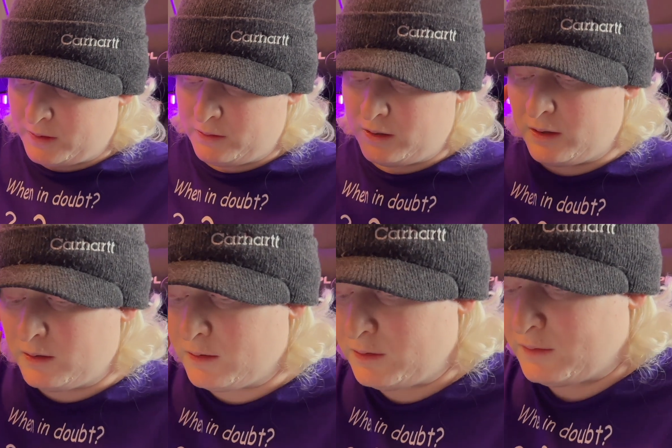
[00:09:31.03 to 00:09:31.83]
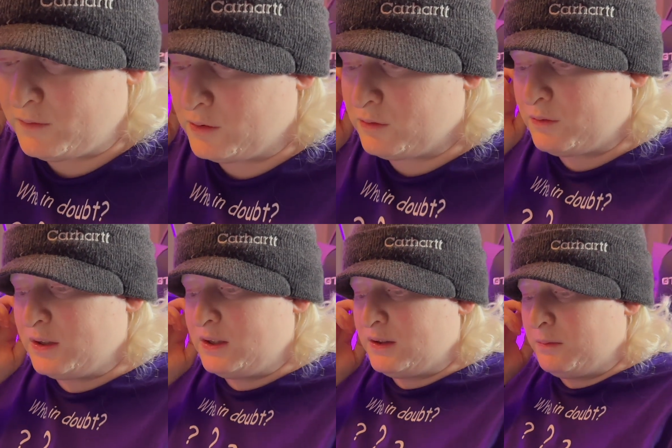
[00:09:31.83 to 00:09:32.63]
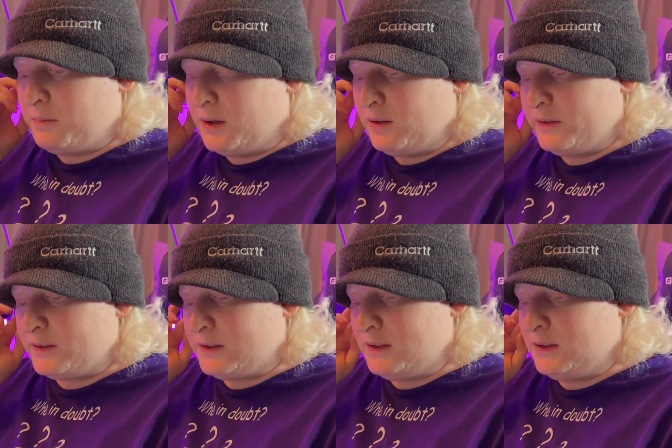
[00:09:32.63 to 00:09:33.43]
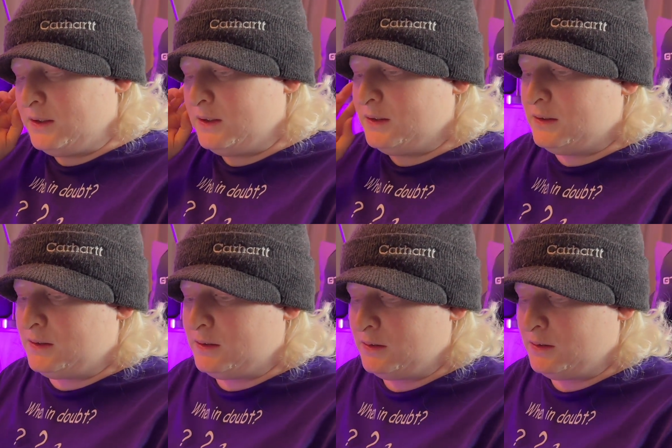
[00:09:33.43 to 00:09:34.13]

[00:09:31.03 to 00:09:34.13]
Okay, then you have to agree to the policies.